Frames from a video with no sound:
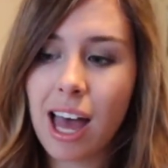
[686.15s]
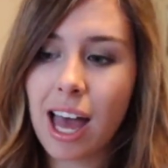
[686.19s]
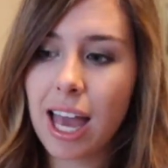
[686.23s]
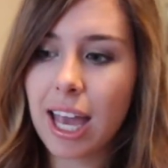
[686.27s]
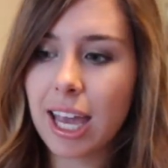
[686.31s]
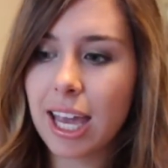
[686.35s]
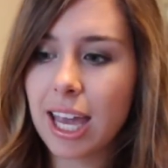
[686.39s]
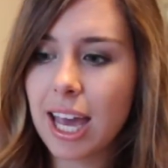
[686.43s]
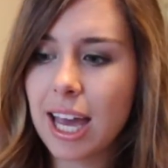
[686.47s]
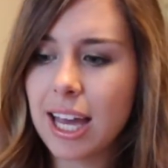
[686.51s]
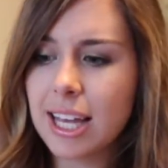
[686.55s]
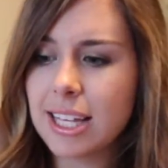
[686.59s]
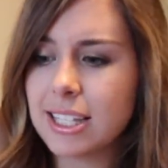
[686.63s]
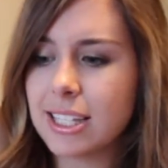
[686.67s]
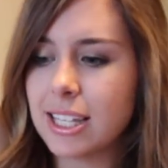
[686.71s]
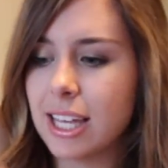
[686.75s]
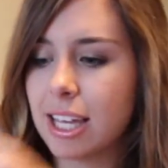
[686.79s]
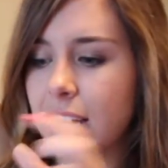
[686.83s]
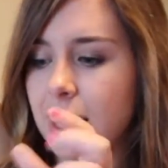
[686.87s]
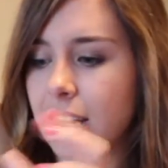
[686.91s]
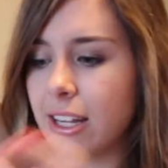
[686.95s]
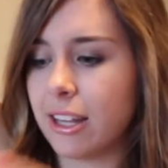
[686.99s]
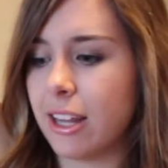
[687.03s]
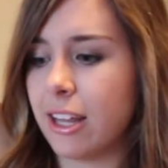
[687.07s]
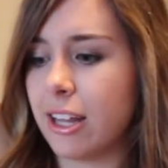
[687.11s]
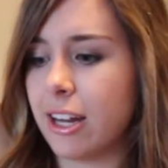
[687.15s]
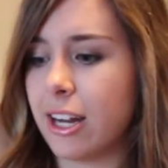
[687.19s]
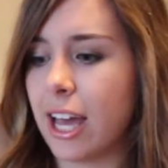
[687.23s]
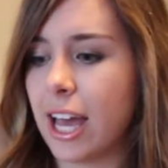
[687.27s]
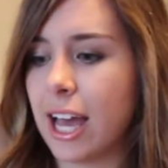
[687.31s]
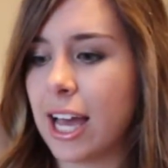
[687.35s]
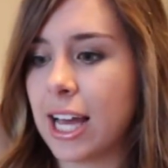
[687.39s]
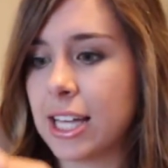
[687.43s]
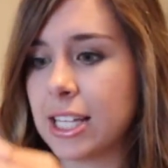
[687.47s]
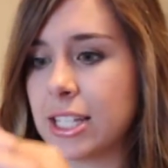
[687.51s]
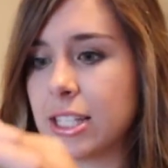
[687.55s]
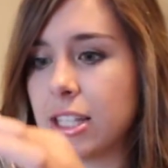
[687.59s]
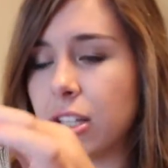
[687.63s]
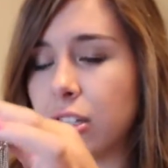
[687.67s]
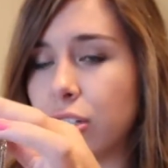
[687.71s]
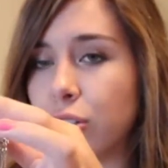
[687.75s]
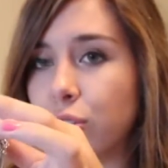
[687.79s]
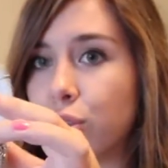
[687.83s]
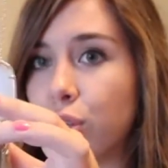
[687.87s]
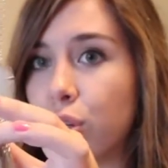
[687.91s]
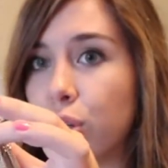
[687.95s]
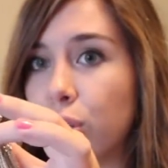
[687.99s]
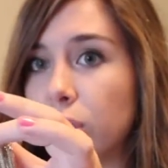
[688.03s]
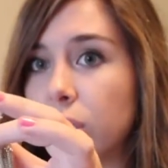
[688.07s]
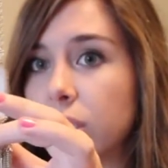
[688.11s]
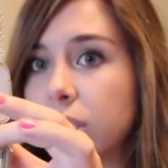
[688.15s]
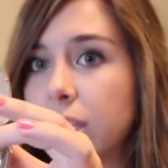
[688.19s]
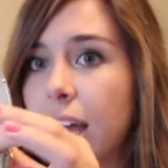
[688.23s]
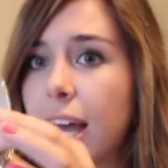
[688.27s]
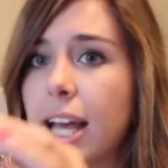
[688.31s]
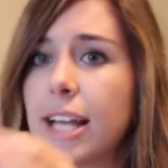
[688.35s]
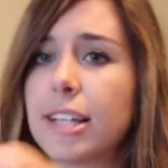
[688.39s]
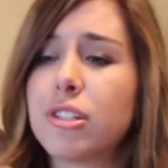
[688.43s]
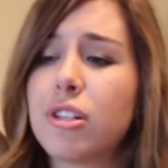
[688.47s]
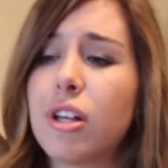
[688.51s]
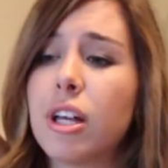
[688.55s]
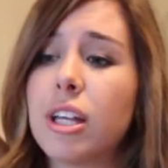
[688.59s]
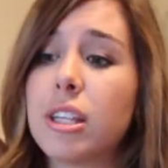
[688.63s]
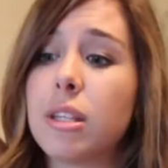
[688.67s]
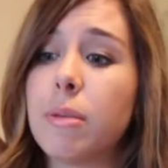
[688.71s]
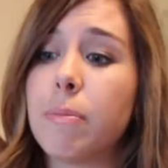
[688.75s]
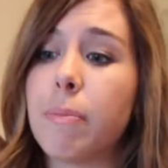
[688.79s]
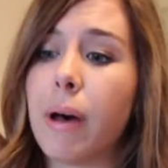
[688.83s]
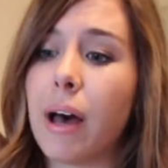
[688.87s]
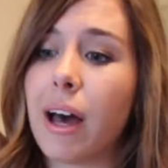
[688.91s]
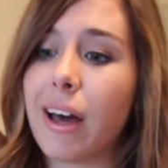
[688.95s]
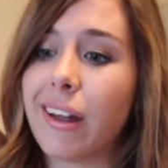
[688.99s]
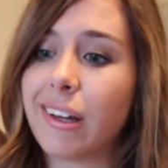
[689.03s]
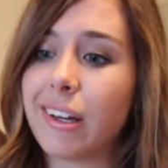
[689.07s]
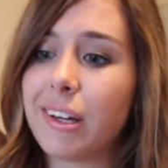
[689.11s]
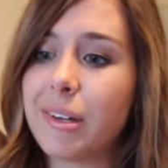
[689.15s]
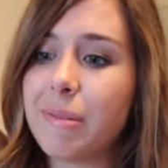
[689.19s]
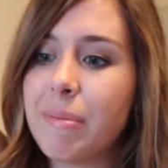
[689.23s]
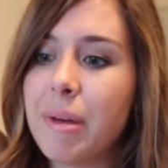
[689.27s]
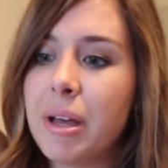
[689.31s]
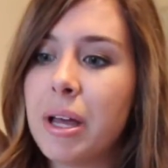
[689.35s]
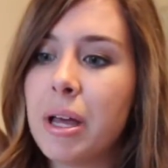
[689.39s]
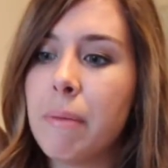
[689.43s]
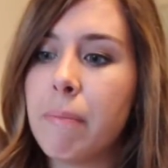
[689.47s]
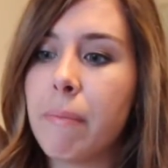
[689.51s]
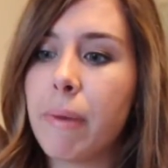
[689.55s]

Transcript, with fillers: I guess, and then it has the little gold tassel at the bottom,